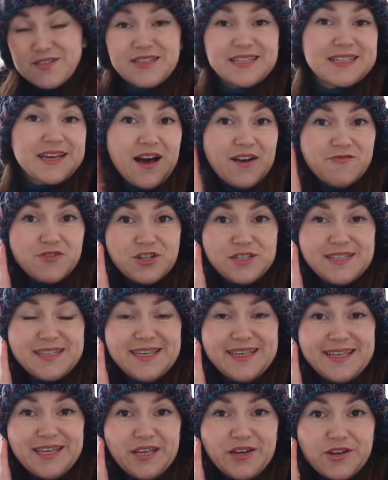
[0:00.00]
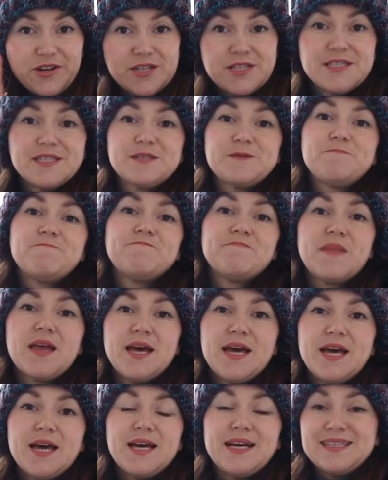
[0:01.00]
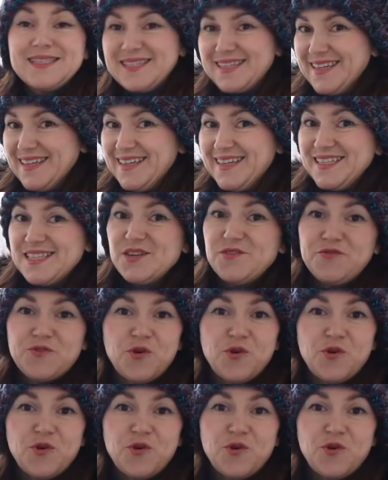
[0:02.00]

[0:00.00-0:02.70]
that covers the ears. Skis, of